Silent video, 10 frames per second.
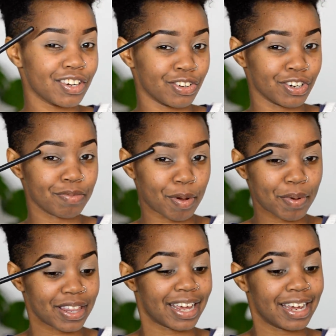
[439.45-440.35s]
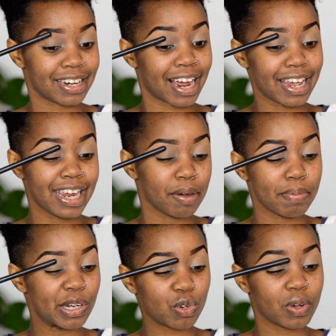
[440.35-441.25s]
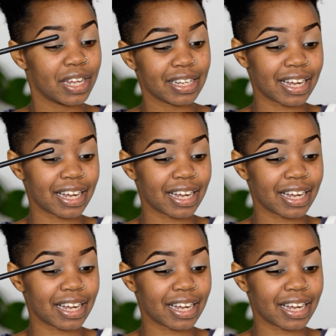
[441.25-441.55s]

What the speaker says: Do you remember the area in between,